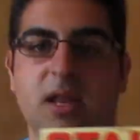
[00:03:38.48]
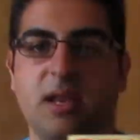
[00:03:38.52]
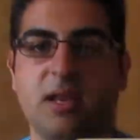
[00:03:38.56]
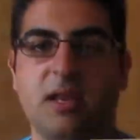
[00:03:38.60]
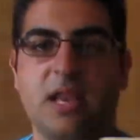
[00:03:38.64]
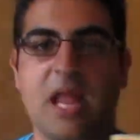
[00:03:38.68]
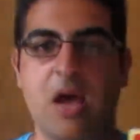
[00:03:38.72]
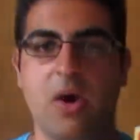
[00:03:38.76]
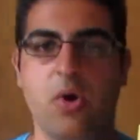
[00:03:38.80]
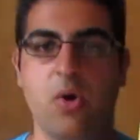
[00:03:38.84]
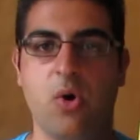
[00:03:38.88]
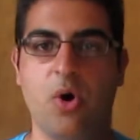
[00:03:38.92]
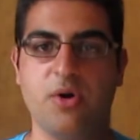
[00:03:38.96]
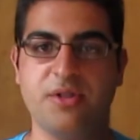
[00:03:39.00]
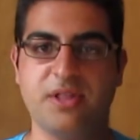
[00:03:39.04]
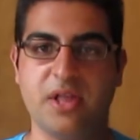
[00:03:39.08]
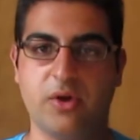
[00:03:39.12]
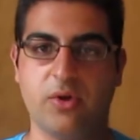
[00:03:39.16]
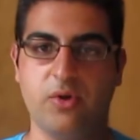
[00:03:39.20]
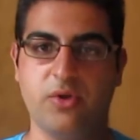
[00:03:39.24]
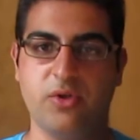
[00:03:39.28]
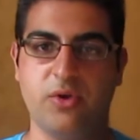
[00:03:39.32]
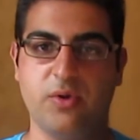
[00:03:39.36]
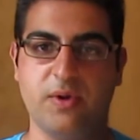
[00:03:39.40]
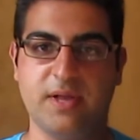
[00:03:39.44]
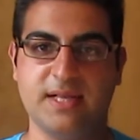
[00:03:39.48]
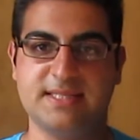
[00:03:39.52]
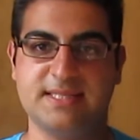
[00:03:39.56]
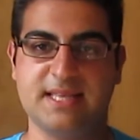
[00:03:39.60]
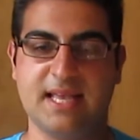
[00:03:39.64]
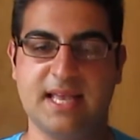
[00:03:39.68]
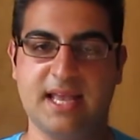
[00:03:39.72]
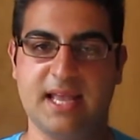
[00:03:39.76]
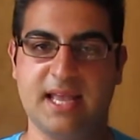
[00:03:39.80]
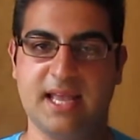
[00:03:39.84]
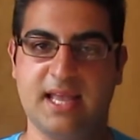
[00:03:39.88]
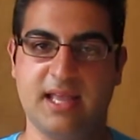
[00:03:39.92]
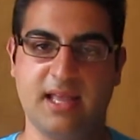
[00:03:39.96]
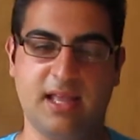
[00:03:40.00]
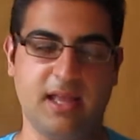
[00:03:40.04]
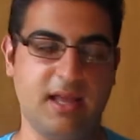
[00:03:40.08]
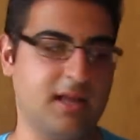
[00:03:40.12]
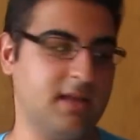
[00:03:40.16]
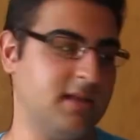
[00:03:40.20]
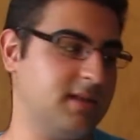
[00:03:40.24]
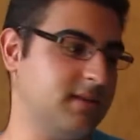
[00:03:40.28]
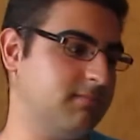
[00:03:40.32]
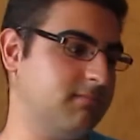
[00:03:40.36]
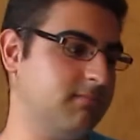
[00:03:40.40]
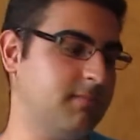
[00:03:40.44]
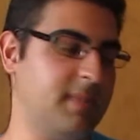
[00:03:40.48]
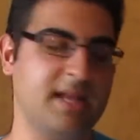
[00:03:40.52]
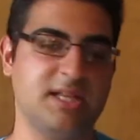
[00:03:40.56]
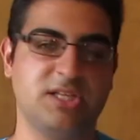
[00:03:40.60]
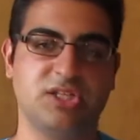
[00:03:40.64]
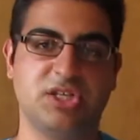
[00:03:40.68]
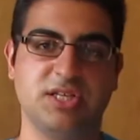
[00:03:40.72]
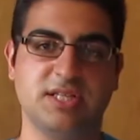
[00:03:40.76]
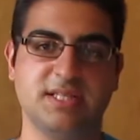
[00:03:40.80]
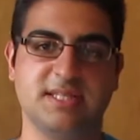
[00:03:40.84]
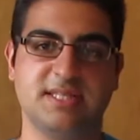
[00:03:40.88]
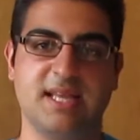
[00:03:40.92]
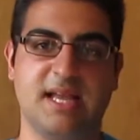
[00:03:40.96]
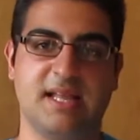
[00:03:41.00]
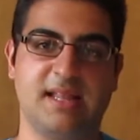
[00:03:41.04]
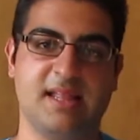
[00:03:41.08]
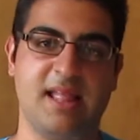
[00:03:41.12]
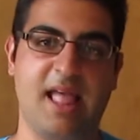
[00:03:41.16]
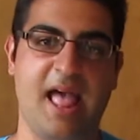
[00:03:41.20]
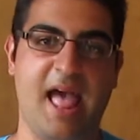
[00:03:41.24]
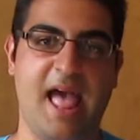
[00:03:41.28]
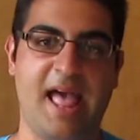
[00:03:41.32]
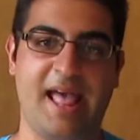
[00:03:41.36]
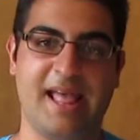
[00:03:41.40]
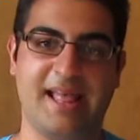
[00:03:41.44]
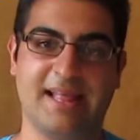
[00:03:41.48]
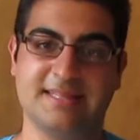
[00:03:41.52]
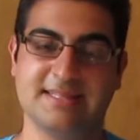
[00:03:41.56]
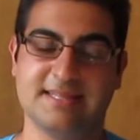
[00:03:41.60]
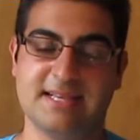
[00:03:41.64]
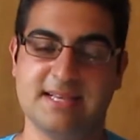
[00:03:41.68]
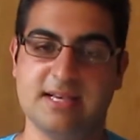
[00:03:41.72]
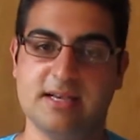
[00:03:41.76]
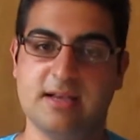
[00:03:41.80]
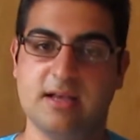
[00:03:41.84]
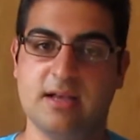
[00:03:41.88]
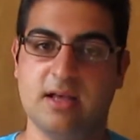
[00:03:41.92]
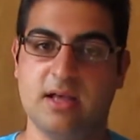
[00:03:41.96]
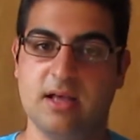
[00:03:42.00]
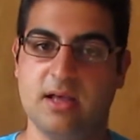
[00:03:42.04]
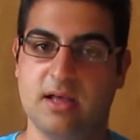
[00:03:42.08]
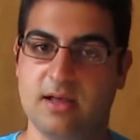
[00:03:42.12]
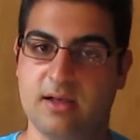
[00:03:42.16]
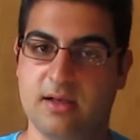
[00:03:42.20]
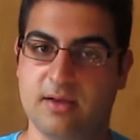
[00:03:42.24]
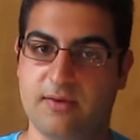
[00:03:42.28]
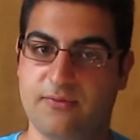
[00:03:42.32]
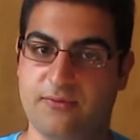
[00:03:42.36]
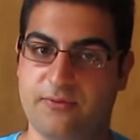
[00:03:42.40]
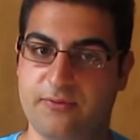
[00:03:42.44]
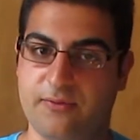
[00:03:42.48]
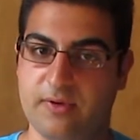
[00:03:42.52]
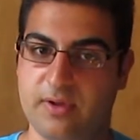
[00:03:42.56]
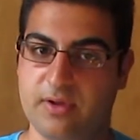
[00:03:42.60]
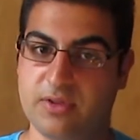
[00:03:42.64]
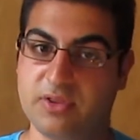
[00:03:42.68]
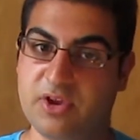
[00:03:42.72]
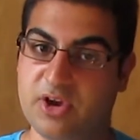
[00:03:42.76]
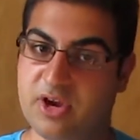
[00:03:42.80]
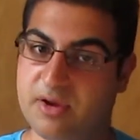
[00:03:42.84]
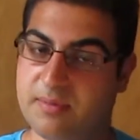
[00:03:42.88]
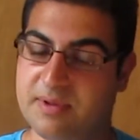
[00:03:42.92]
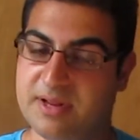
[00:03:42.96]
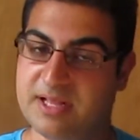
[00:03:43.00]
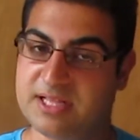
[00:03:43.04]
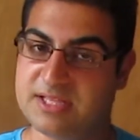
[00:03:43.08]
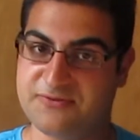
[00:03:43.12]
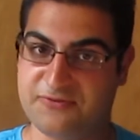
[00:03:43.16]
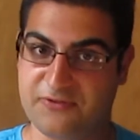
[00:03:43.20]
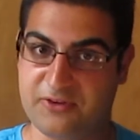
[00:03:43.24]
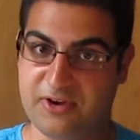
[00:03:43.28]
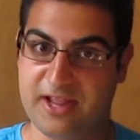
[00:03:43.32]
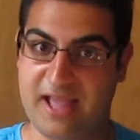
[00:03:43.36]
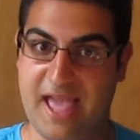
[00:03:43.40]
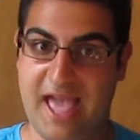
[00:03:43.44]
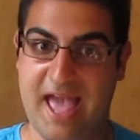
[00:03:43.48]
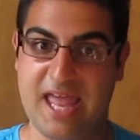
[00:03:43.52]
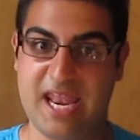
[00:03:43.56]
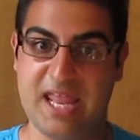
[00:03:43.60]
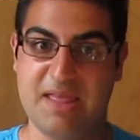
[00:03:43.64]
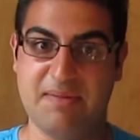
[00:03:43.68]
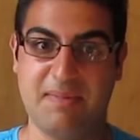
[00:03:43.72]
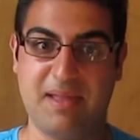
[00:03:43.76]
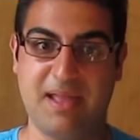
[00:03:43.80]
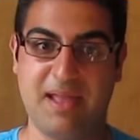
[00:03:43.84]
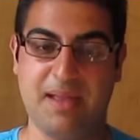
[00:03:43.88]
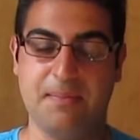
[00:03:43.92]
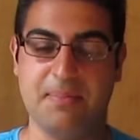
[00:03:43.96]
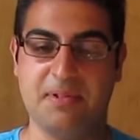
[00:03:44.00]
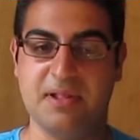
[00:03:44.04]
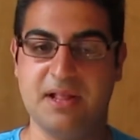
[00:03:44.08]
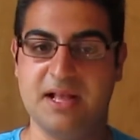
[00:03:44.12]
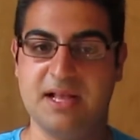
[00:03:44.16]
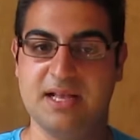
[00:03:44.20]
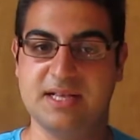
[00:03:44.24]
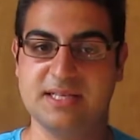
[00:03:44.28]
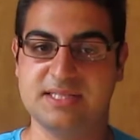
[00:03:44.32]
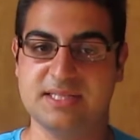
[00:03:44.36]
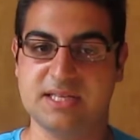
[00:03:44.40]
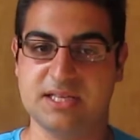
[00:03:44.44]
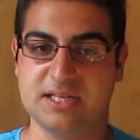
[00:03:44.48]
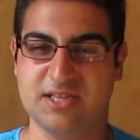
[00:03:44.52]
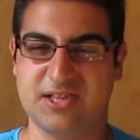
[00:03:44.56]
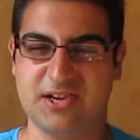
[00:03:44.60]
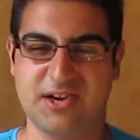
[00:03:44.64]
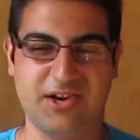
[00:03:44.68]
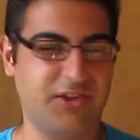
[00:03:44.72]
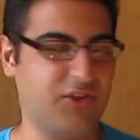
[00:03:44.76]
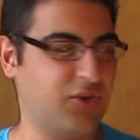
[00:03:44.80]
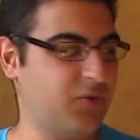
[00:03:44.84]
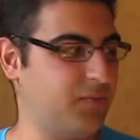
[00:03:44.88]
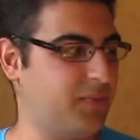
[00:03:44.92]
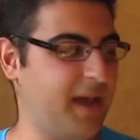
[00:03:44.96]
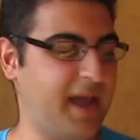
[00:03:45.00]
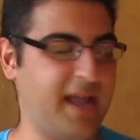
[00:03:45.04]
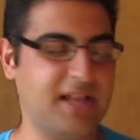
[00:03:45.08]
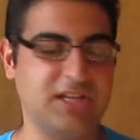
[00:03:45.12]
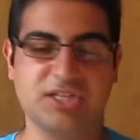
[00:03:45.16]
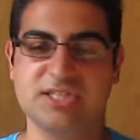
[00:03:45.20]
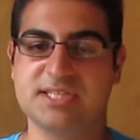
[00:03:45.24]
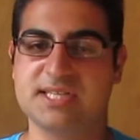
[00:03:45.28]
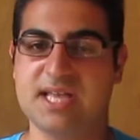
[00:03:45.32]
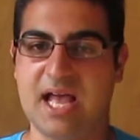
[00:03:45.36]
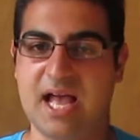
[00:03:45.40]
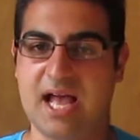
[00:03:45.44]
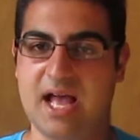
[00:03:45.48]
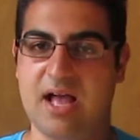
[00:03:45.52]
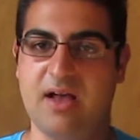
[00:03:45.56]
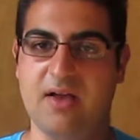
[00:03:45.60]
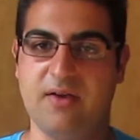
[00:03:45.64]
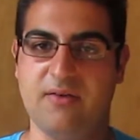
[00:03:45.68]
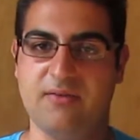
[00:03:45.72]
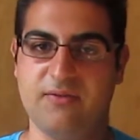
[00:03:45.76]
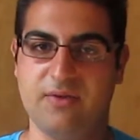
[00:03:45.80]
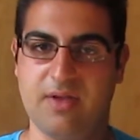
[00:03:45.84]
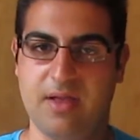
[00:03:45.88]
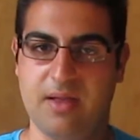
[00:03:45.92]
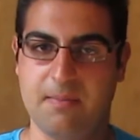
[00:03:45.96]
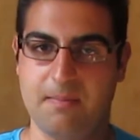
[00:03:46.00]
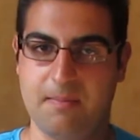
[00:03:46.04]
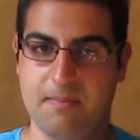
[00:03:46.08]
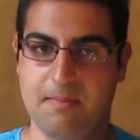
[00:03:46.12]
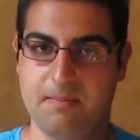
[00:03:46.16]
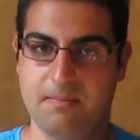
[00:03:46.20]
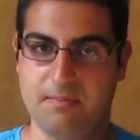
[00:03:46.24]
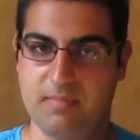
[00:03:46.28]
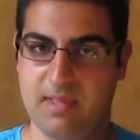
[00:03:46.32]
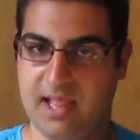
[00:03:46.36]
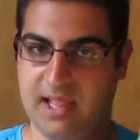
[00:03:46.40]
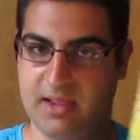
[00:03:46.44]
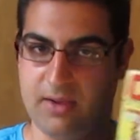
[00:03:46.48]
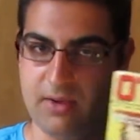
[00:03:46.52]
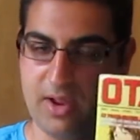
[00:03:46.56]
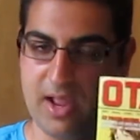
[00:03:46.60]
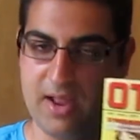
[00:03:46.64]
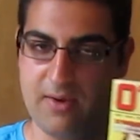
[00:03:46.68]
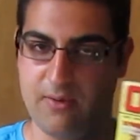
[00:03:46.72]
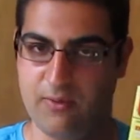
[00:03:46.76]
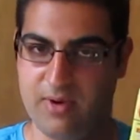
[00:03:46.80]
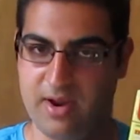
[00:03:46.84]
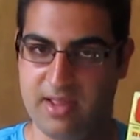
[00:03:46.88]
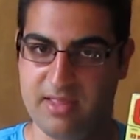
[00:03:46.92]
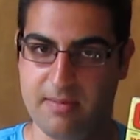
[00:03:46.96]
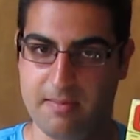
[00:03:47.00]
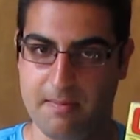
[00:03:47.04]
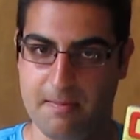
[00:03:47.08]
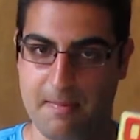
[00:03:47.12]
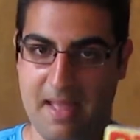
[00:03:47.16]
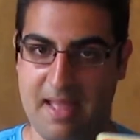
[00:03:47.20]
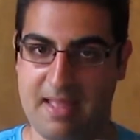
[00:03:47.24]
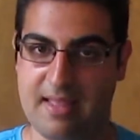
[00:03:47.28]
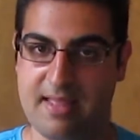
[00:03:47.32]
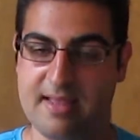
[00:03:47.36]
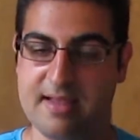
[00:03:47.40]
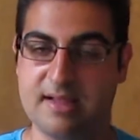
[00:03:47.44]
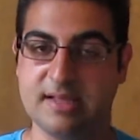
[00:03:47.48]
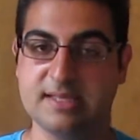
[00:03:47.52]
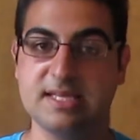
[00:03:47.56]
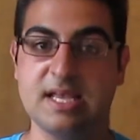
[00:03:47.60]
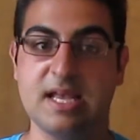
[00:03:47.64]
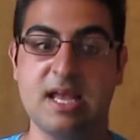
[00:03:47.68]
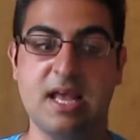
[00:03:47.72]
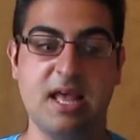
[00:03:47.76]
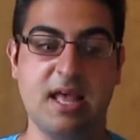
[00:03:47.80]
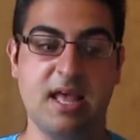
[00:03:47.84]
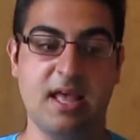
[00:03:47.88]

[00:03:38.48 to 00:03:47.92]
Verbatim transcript: Now, Otaku USA mentions that it have uh, three minutes free anime plus 32 pages of um, like random mangas